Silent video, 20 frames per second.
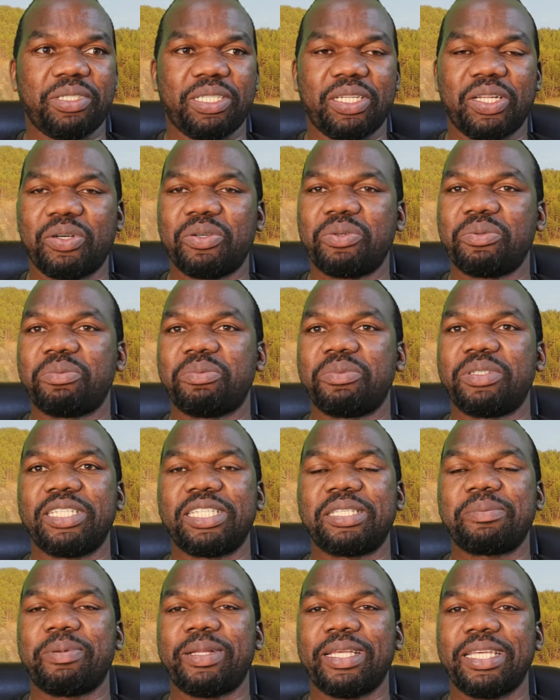you know,
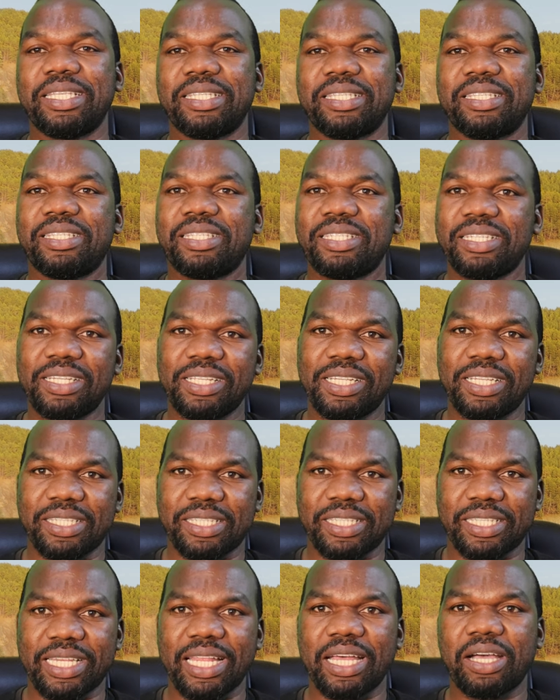displays
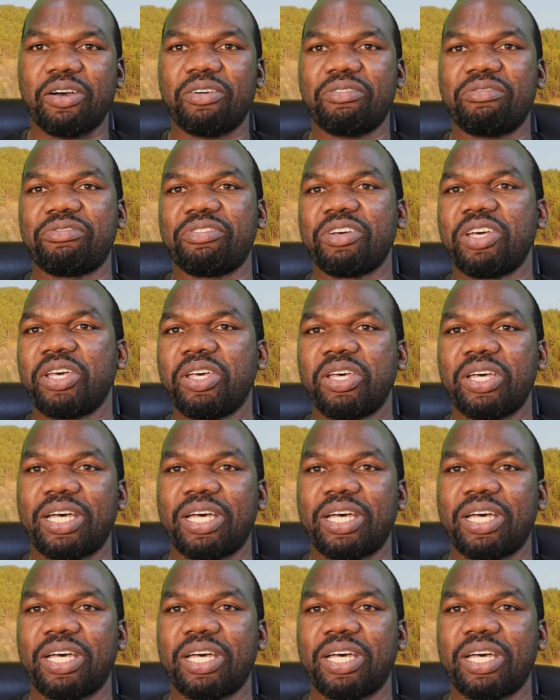serious lack of